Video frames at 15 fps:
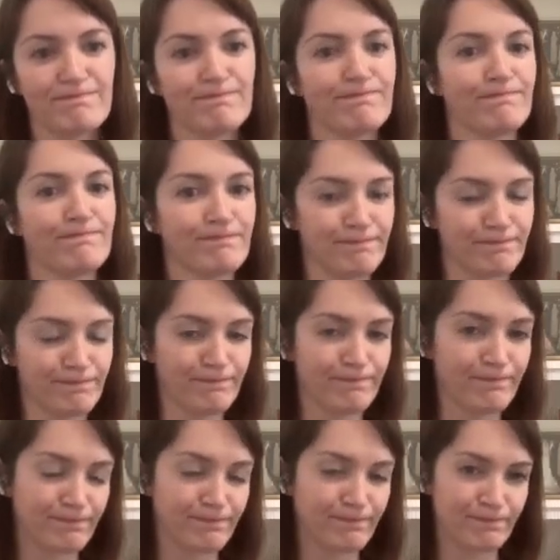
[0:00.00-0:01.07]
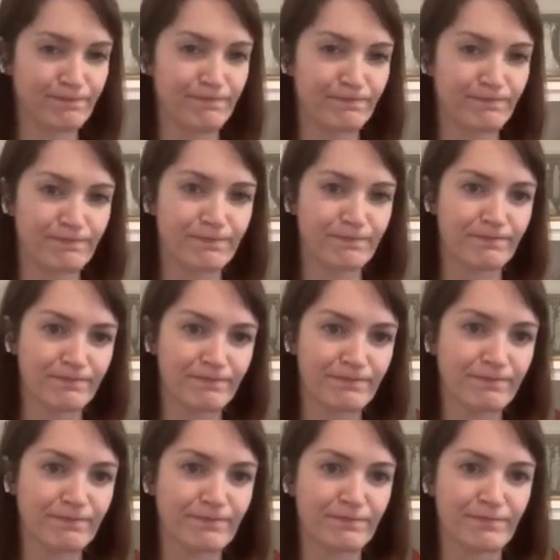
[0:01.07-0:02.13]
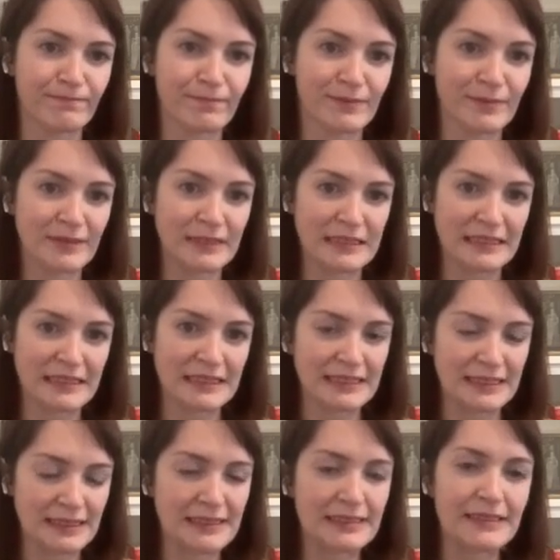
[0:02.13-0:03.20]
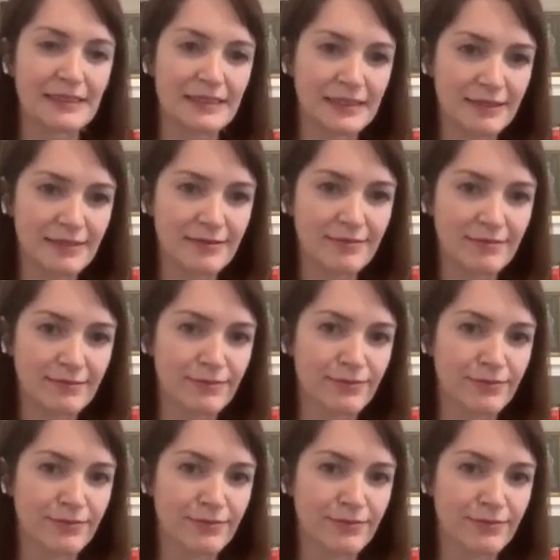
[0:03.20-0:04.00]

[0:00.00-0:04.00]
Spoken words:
No words are spoken by the person on screen.